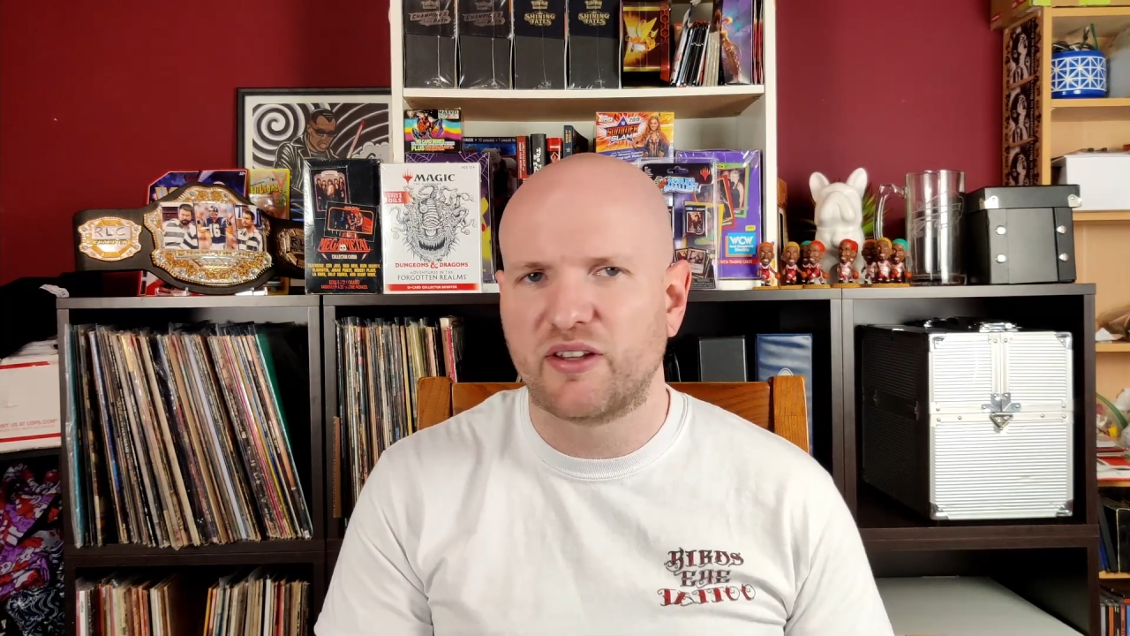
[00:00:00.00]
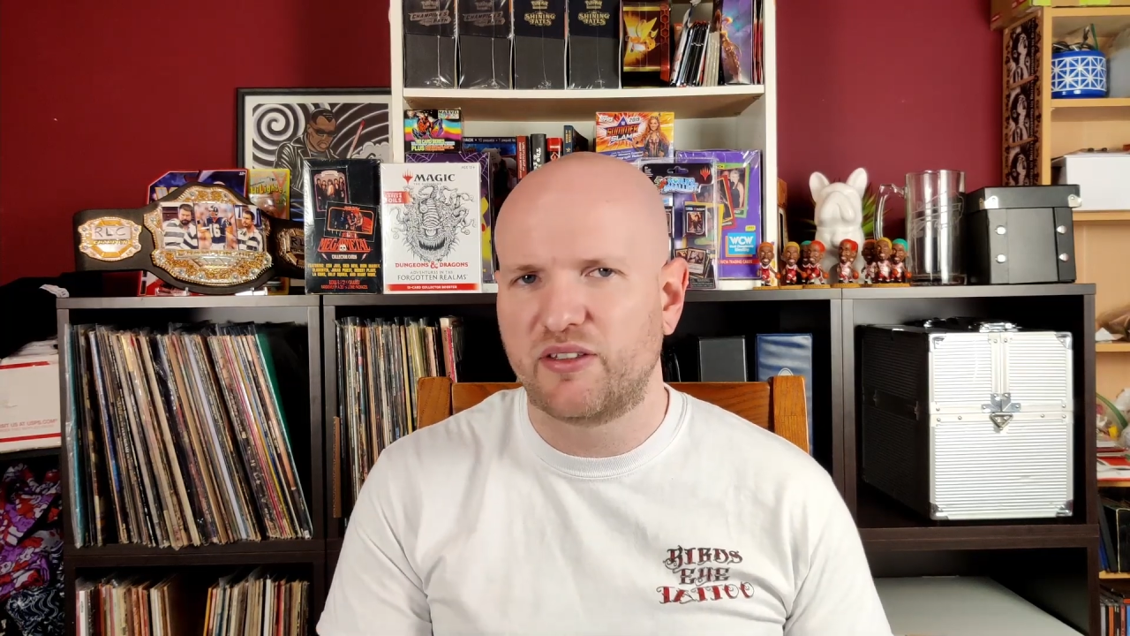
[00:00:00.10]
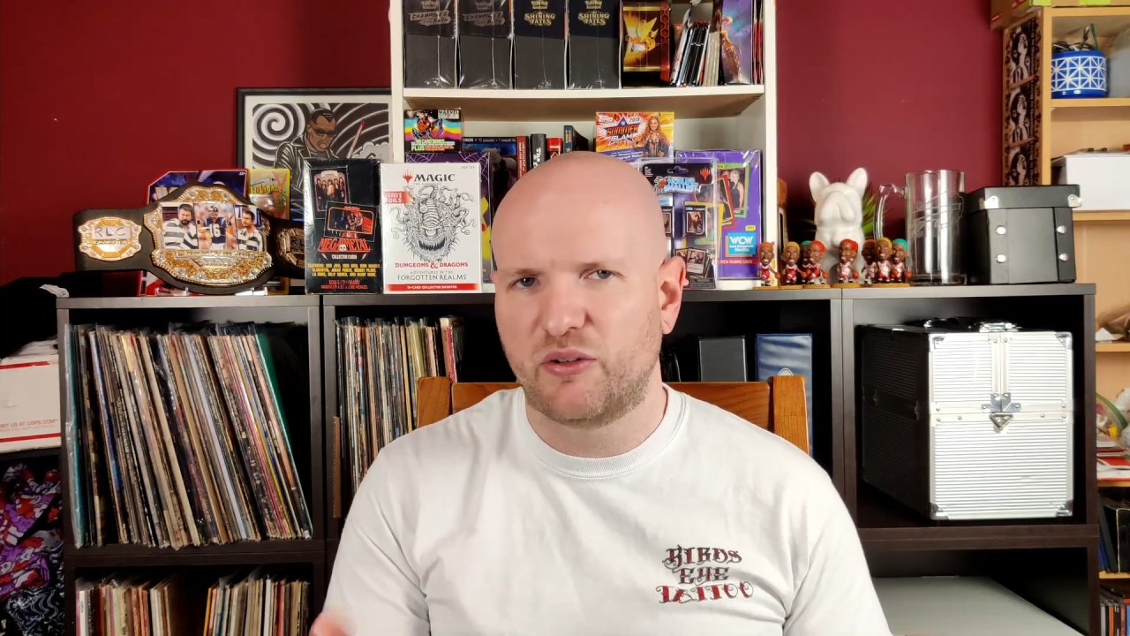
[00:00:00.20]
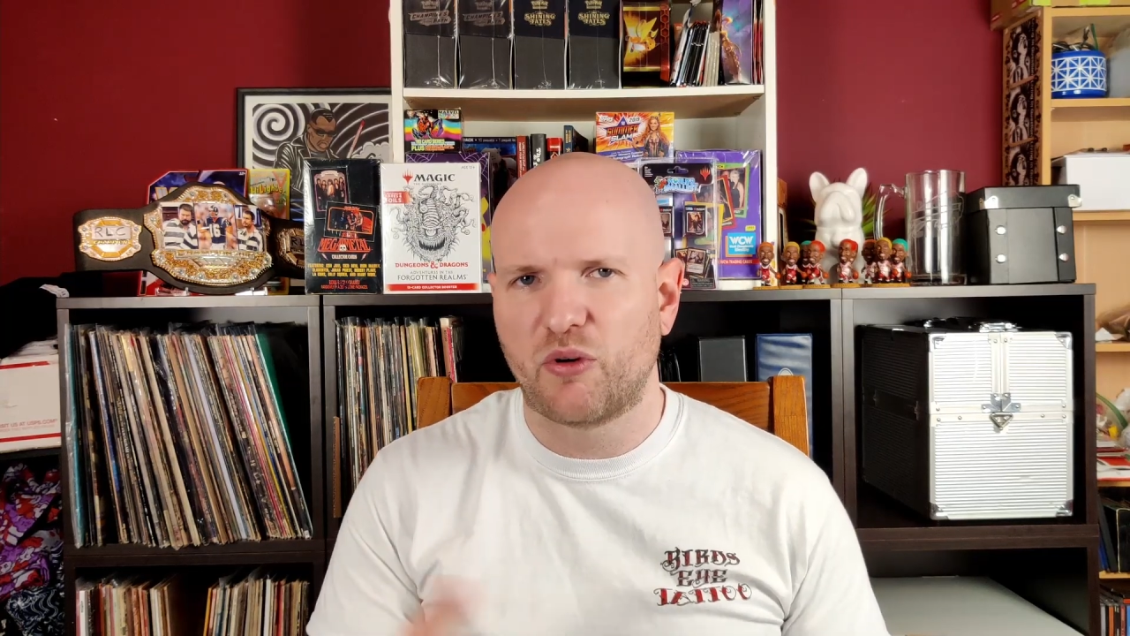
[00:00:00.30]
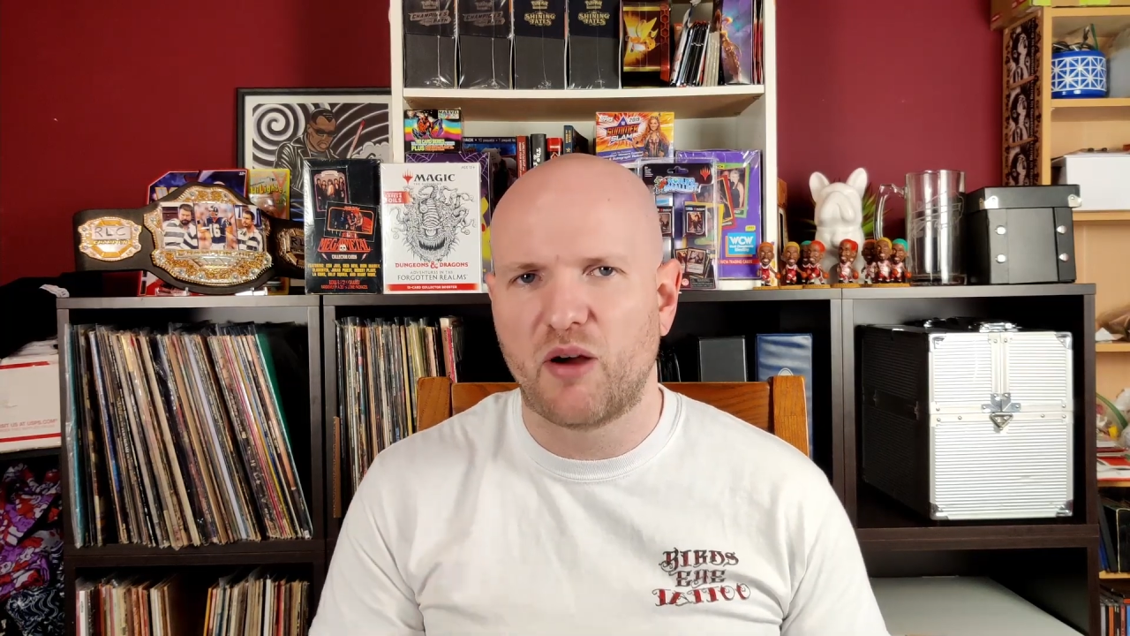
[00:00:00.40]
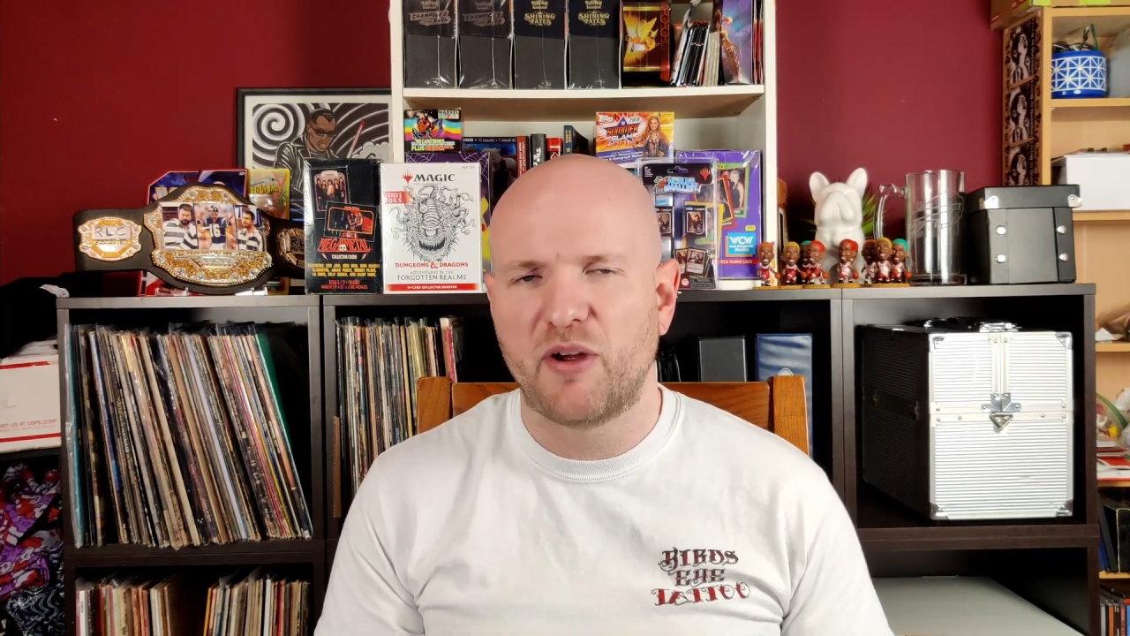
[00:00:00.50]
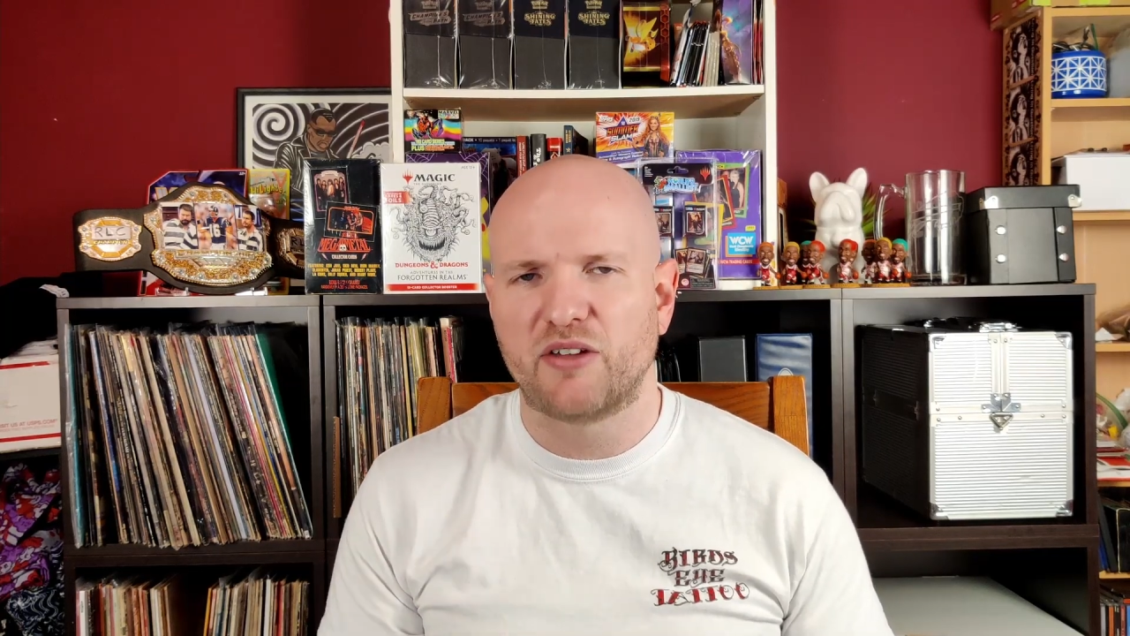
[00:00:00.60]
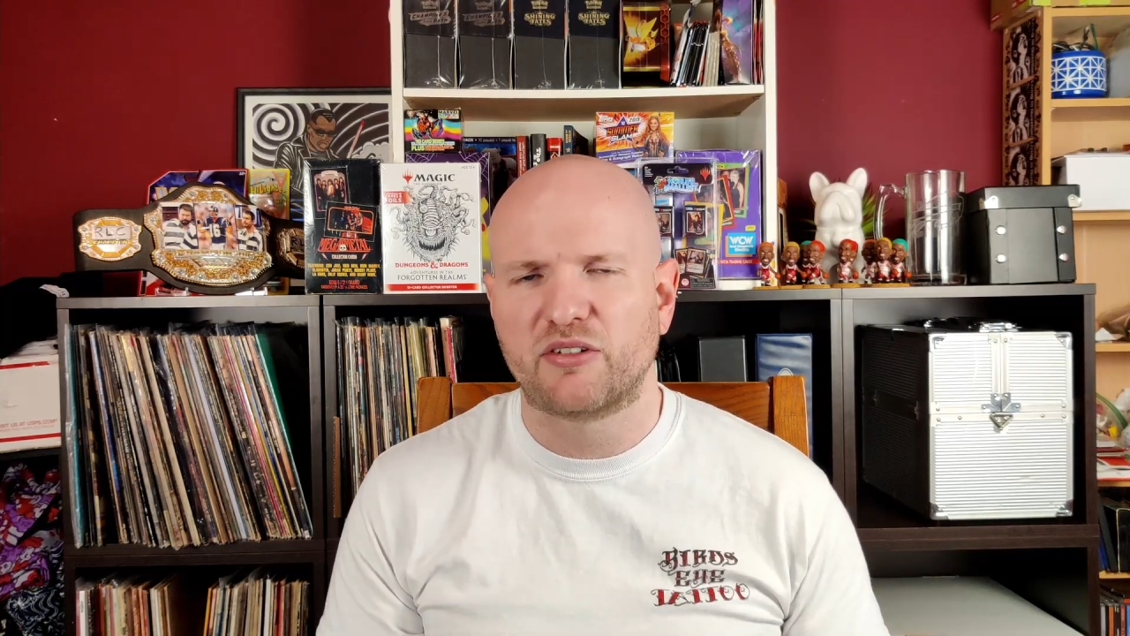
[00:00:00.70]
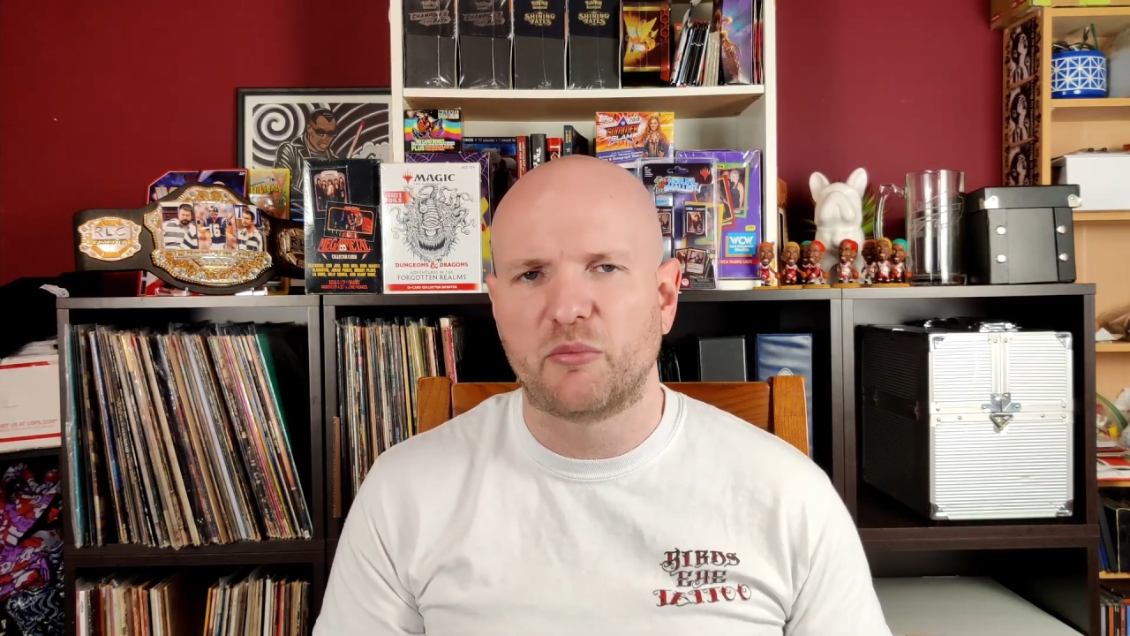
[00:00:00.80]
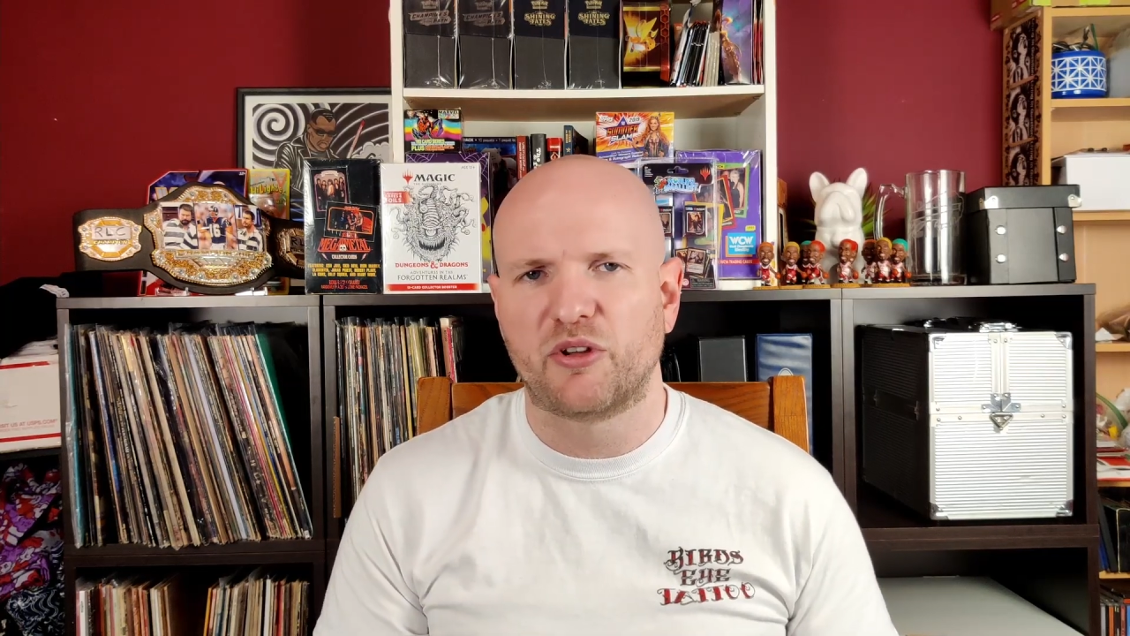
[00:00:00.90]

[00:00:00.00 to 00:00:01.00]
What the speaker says: I think Rob has some